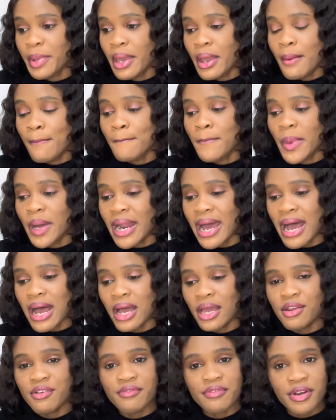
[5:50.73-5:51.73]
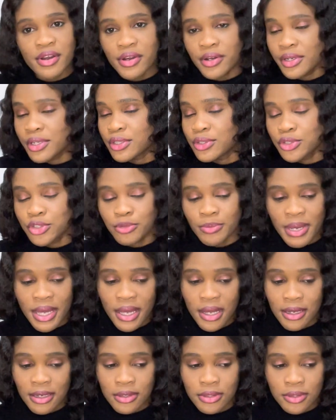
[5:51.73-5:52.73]
But I rarely use my
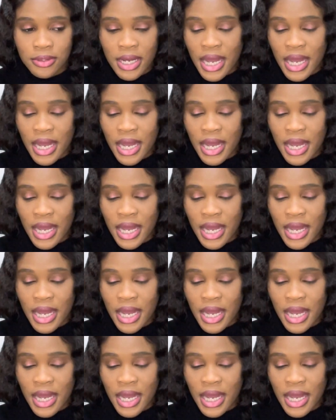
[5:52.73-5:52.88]
anko.